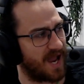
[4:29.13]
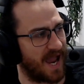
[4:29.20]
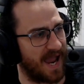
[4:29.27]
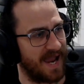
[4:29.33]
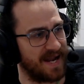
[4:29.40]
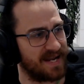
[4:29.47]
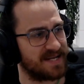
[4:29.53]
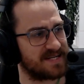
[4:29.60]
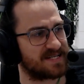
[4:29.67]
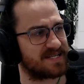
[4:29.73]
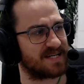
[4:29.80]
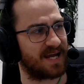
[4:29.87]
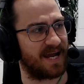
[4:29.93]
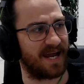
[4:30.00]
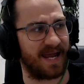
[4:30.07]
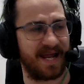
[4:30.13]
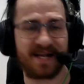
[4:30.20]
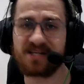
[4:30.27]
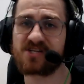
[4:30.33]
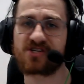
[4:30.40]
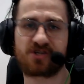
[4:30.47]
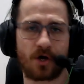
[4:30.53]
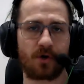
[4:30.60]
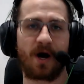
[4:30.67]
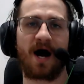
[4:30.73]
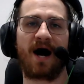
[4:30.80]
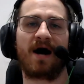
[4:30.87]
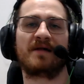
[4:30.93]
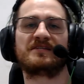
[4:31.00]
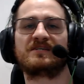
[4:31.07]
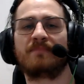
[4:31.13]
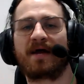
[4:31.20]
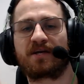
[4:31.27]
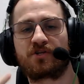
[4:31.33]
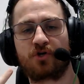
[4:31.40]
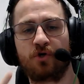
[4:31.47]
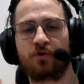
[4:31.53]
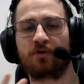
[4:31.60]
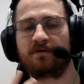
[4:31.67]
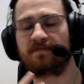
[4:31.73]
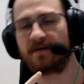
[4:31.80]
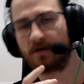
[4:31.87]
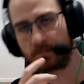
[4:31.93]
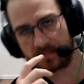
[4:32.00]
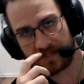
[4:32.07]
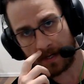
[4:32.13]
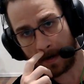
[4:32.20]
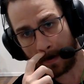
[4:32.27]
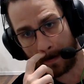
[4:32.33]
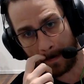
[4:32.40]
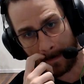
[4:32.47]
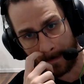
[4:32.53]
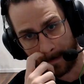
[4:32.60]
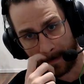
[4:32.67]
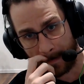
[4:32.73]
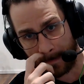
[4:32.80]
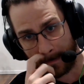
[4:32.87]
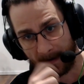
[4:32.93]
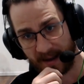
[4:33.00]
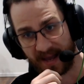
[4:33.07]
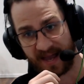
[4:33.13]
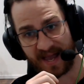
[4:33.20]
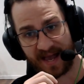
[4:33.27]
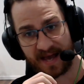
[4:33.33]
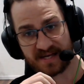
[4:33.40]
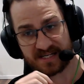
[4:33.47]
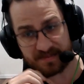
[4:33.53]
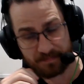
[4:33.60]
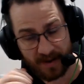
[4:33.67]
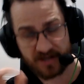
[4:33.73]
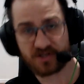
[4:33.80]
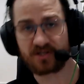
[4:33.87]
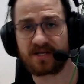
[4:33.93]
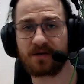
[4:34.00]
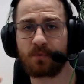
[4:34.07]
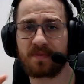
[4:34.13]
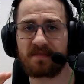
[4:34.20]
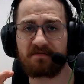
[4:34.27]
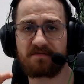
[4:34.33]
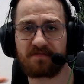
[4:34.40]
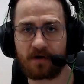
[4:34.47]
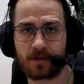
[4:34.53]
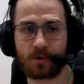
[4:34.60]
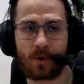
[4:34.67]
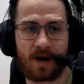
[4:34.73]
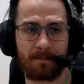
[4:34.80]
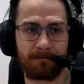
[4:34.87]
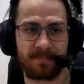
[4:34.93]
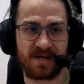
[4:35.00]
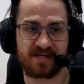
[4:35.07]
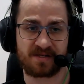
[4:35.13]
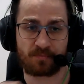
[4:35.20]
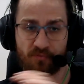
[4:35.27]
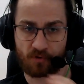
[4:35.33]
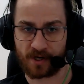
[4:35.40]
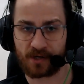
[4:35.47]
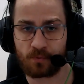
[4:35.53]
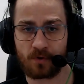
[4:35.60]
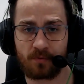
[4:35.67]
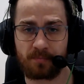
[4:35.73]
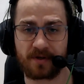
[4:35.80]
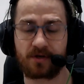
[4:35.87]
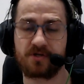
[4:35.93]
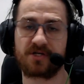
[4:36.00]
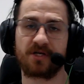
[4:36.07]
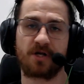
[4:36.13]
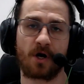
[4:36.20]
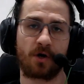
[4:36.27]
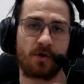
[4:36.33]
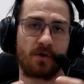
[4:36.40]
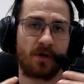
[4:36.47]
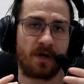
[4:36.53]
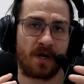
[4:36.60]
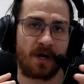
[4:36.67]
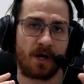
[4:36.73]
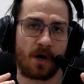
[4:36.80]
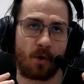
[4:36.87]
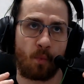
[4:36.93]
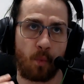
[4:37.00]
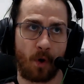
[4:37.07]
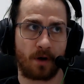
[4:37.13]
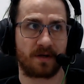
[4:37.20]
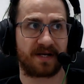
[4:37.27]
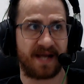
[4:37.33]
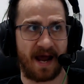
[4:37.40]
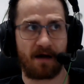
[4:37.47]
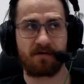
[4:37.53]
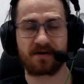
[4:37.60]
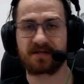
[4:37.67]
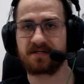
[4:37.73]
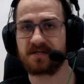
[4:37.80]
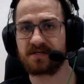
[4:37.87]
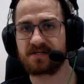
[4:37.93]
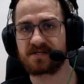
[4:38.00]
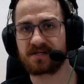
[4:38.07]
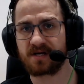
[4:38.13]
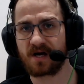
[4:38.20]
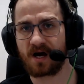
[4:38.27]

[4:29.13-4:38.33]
It is so hard to make two good films, especially when the follow-up is a prequel, because you know what characters